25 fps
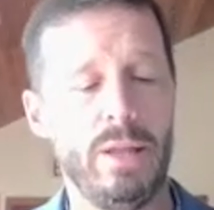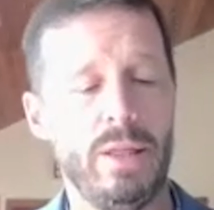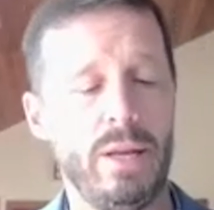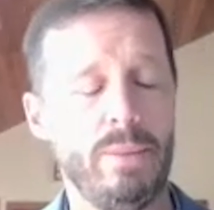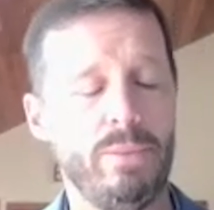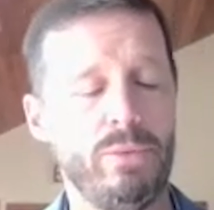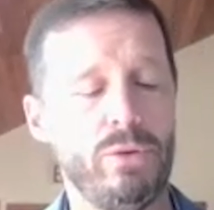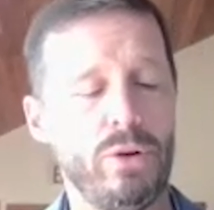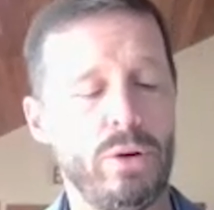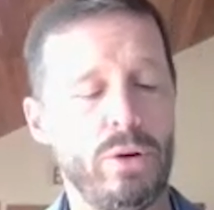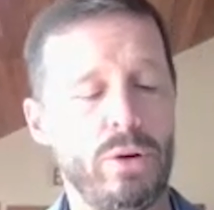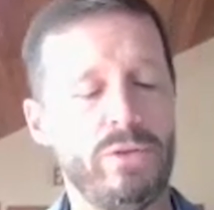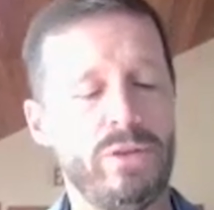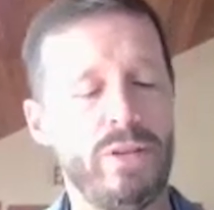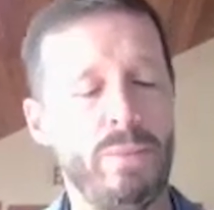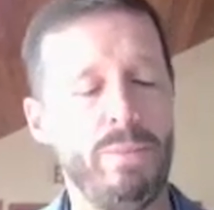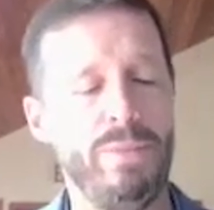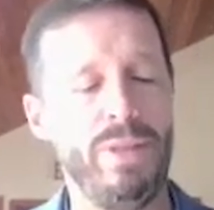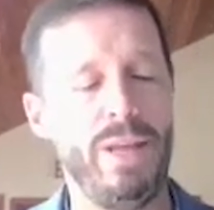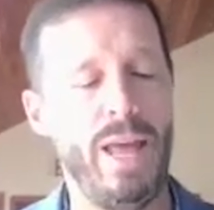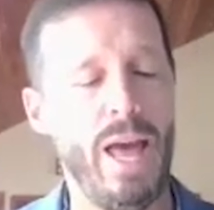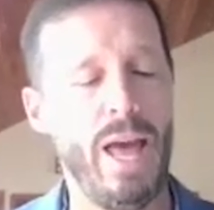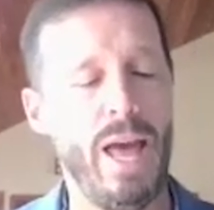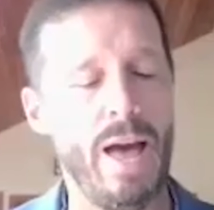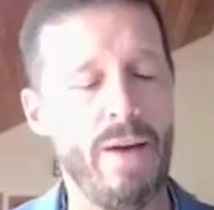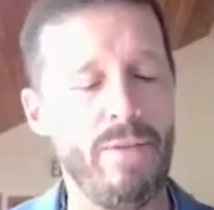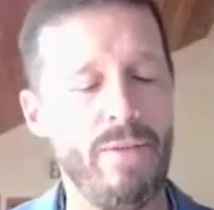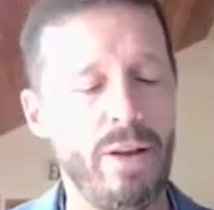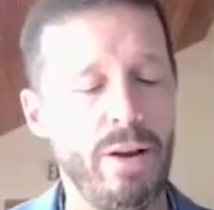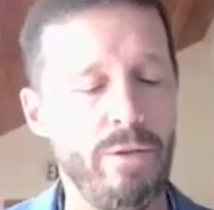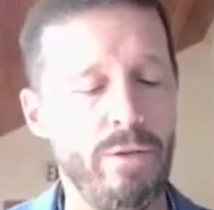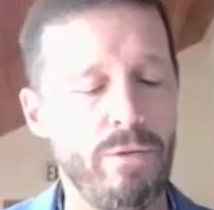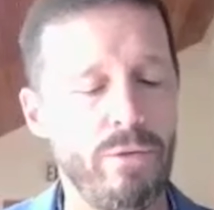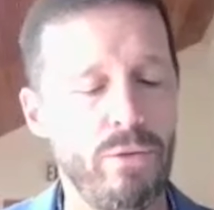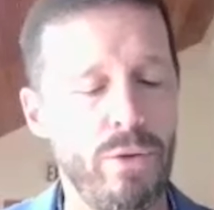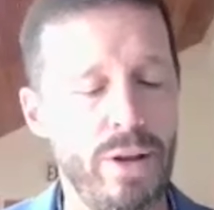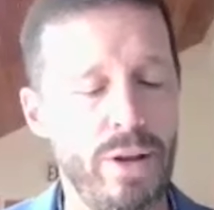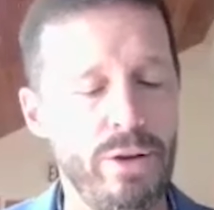that observed simply
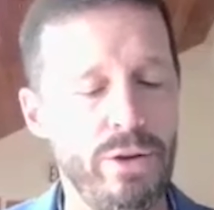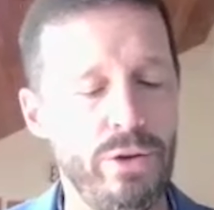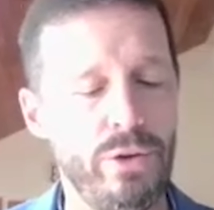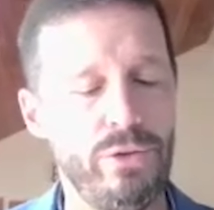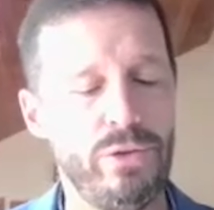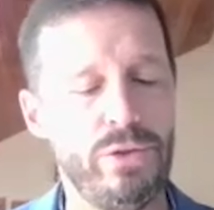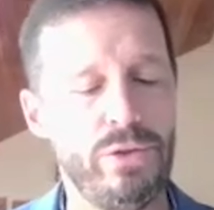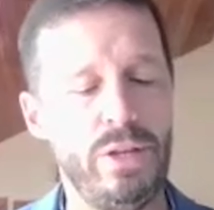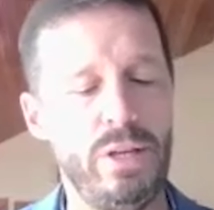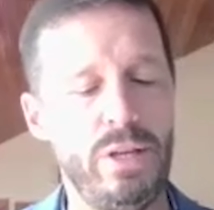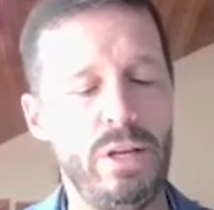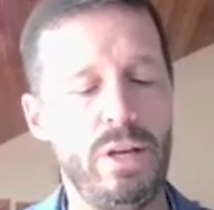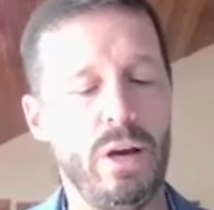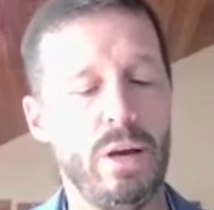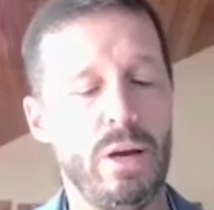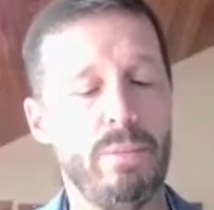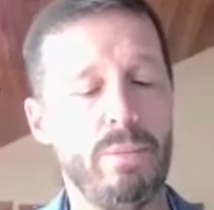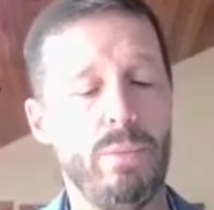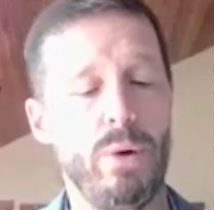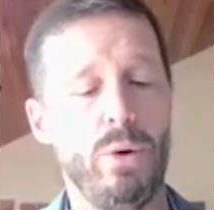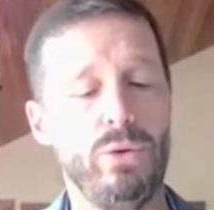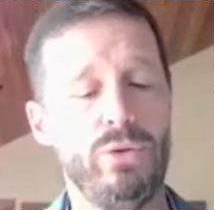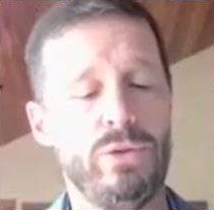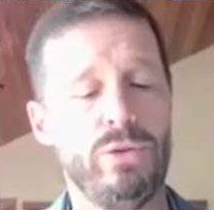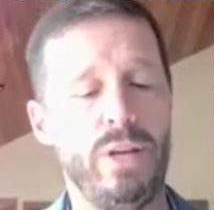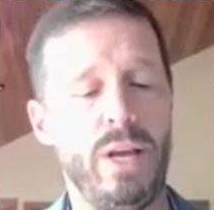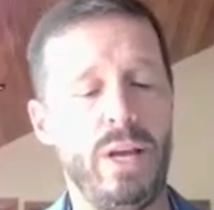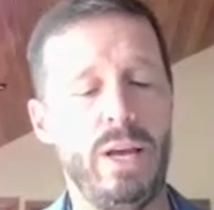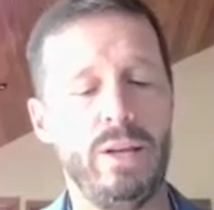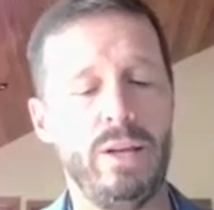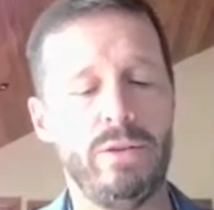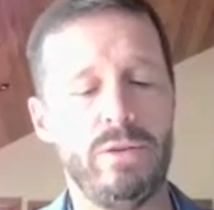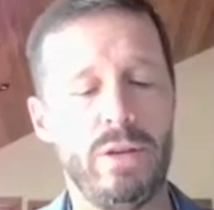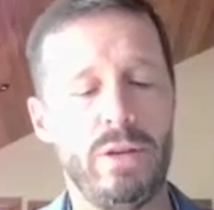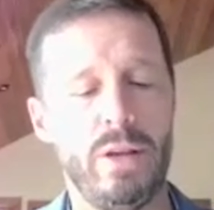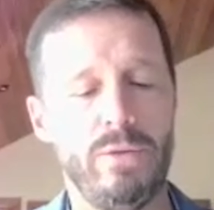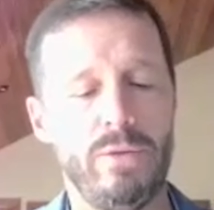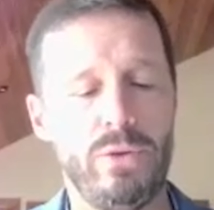having a friend you see on most
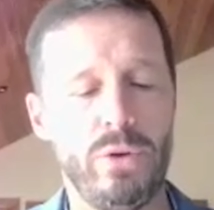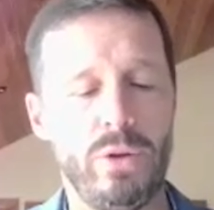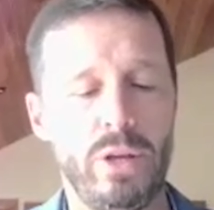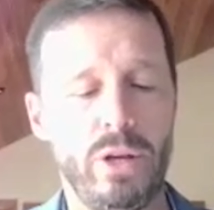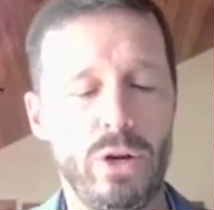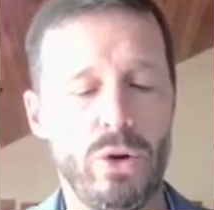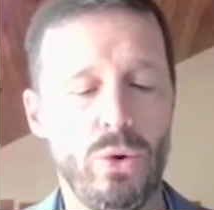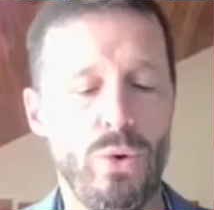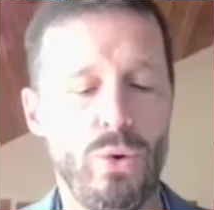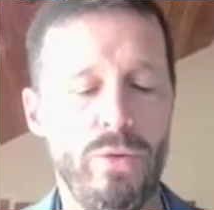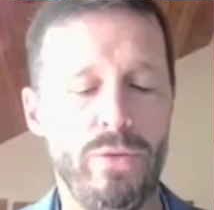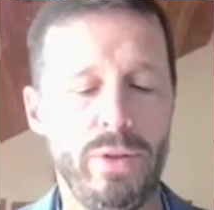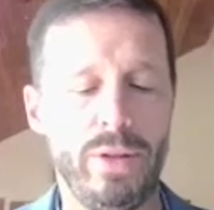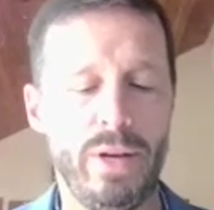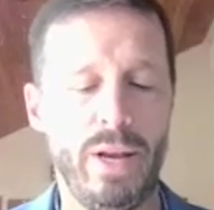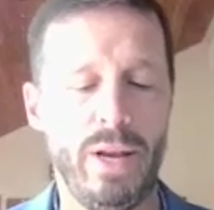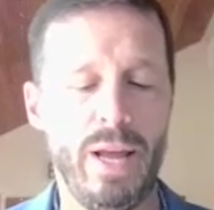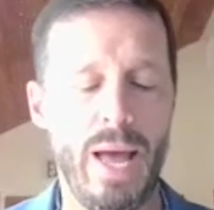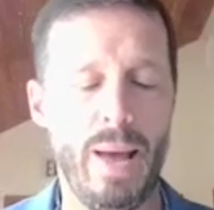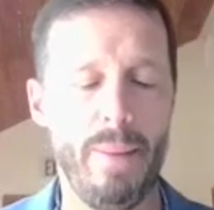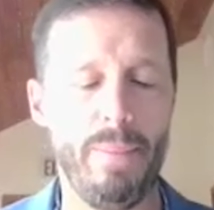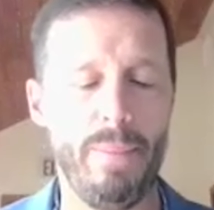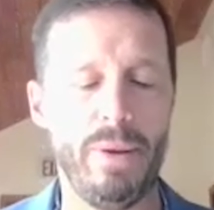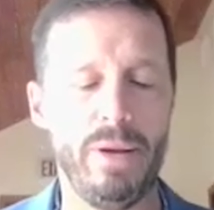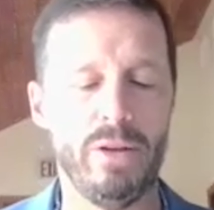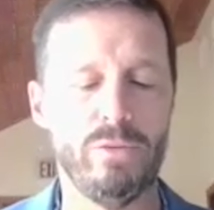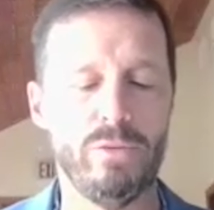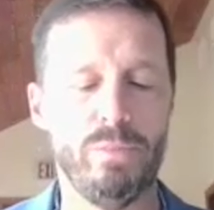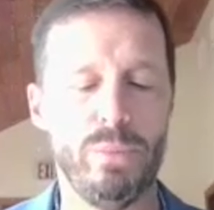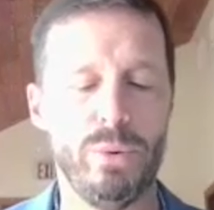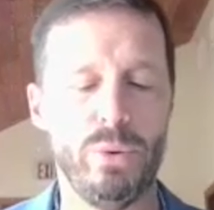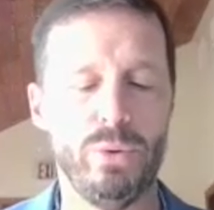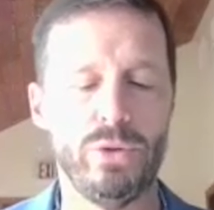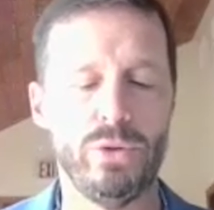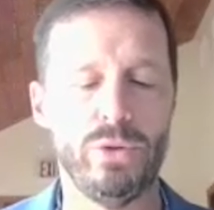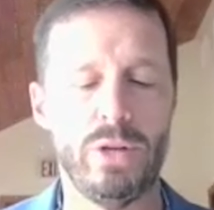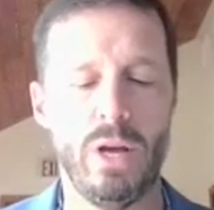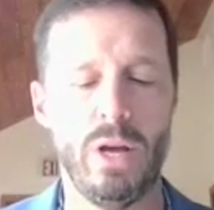days gives you the equivalent happiness
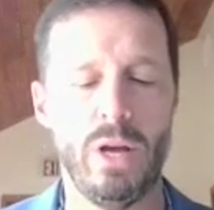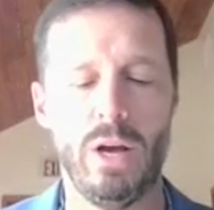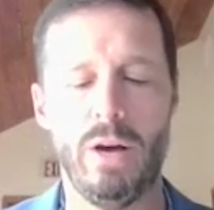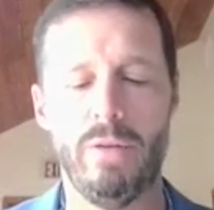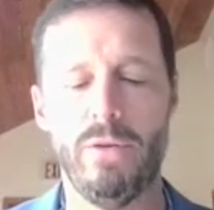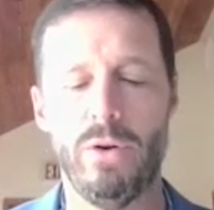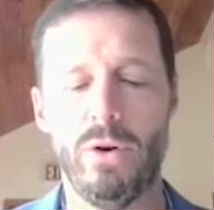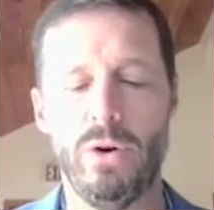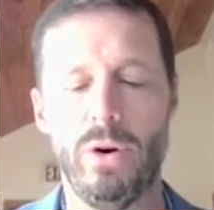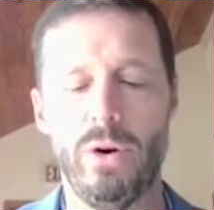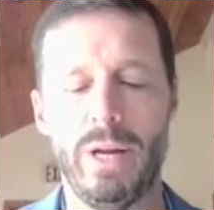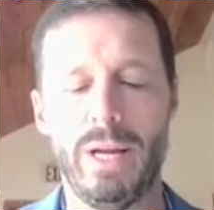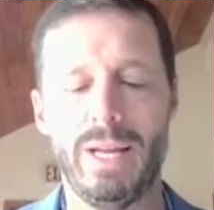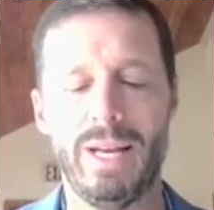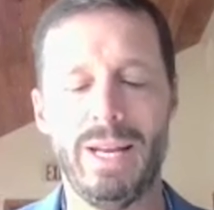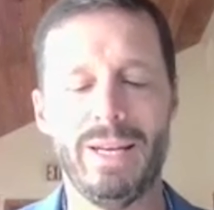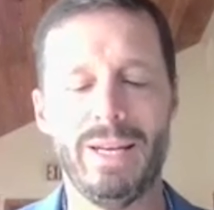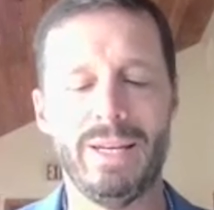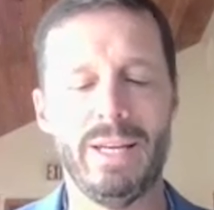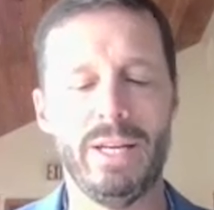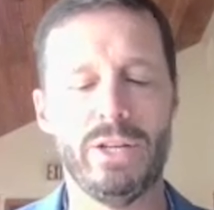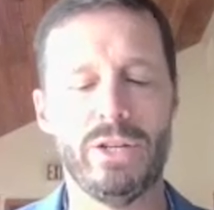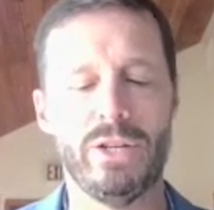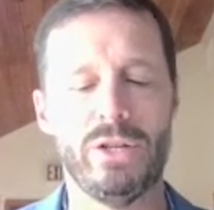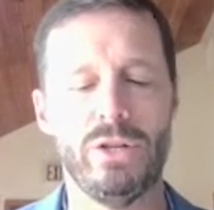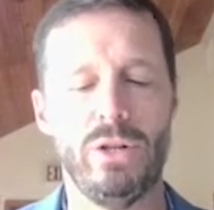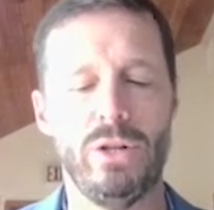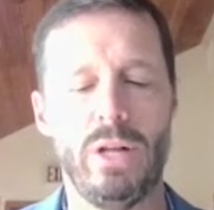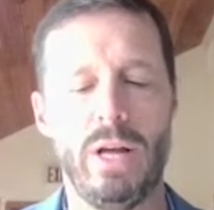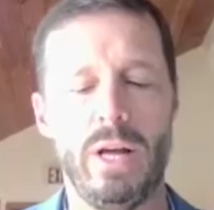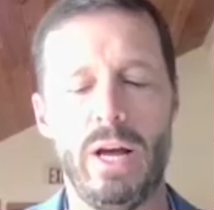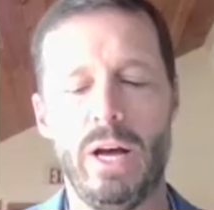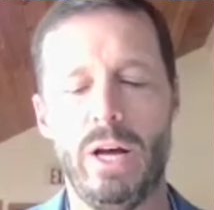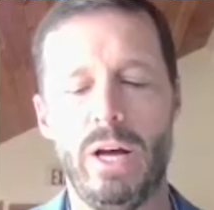boost of earning an additional